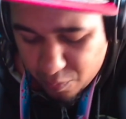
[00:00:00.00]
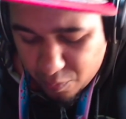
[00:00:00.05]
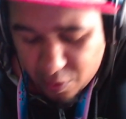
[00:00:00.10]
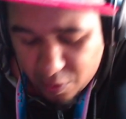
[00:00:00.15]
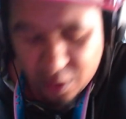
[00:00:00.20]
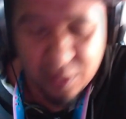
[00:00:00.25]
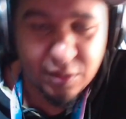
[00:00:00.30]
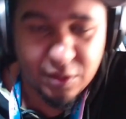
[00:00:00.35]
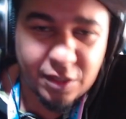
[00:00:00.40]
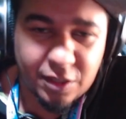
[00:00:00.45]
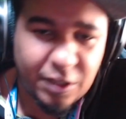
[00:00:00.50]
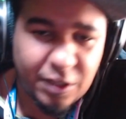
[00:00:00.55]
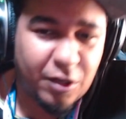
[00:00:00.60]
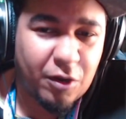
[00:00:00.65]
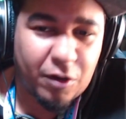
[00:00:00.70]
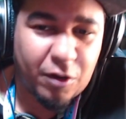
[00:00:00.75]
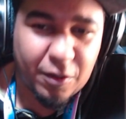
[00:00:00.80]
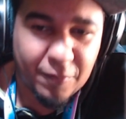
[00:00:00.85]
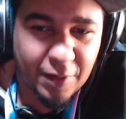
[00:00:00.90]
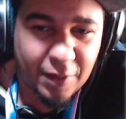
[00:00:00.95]
But, you
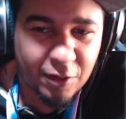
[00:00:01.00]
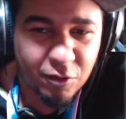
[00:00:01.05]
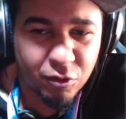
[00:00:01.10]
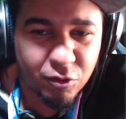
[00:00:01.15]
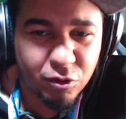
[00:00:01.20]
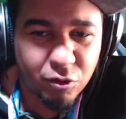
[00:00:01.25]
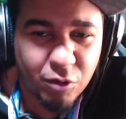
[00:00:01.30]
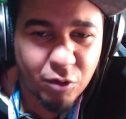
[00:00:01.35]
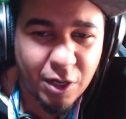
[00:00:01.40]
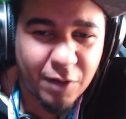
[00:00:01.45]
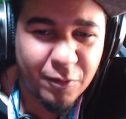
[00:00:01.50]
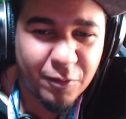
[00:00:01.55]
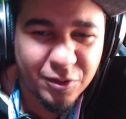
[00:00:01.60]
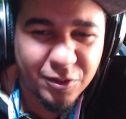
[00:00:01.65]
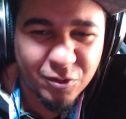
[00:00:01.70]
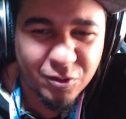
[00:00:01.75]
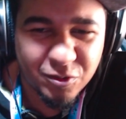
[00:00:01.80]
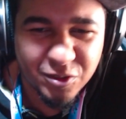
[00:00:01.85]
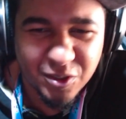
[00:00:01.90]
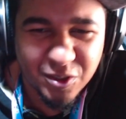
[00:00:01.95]
know, if I go through every
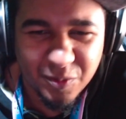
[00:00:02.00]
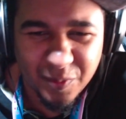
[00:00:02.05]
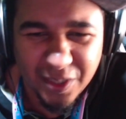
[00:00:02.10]
social